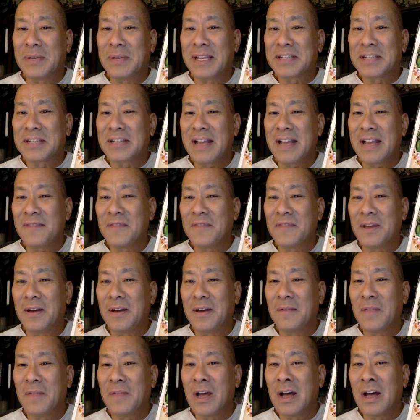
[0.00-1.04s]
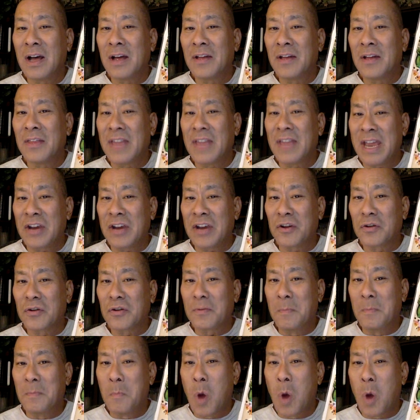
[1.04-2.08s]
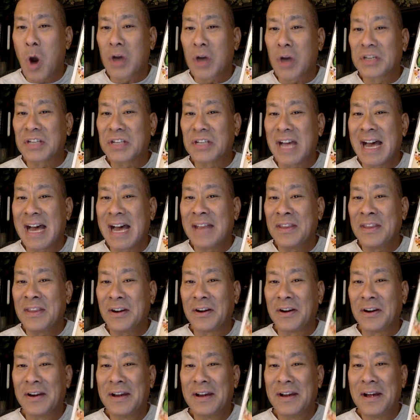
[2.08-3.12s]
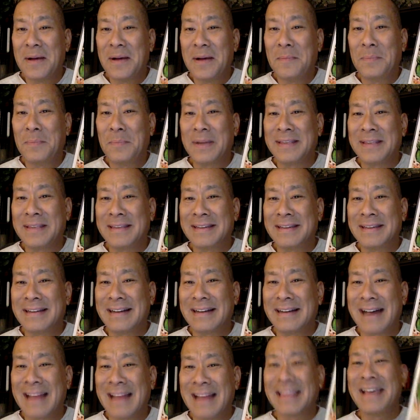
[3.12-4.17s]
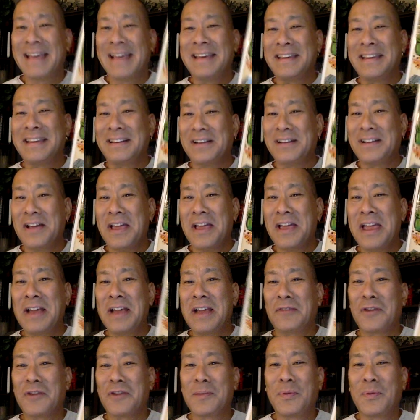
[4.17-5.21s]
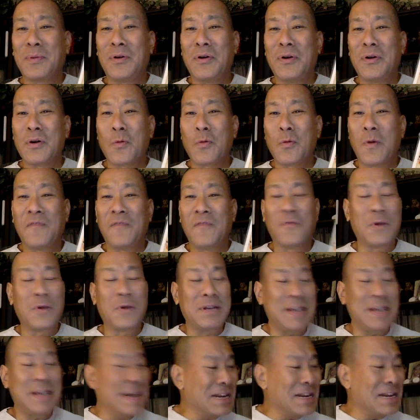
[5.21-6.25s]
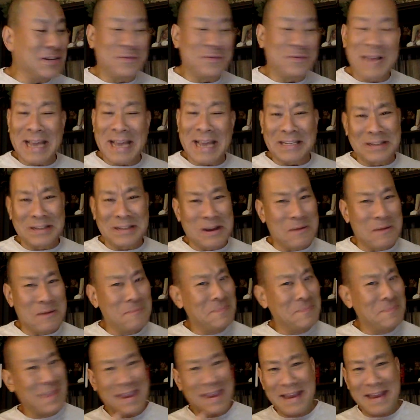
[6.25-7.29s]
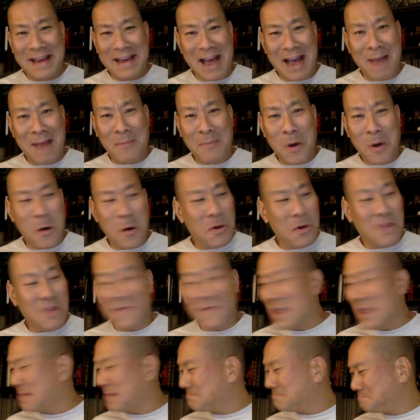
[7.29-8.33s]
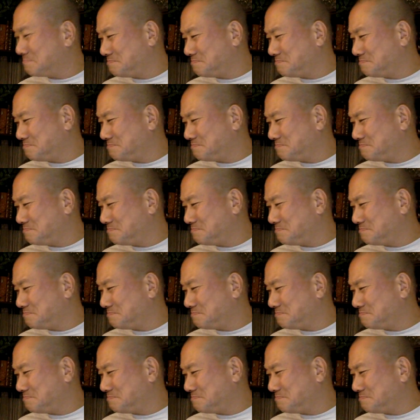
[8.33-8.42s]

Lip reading: doesn't have the ink marks on there. But I like it. Incredible Hulk 114. As you guys know, I'm a Hulk fan.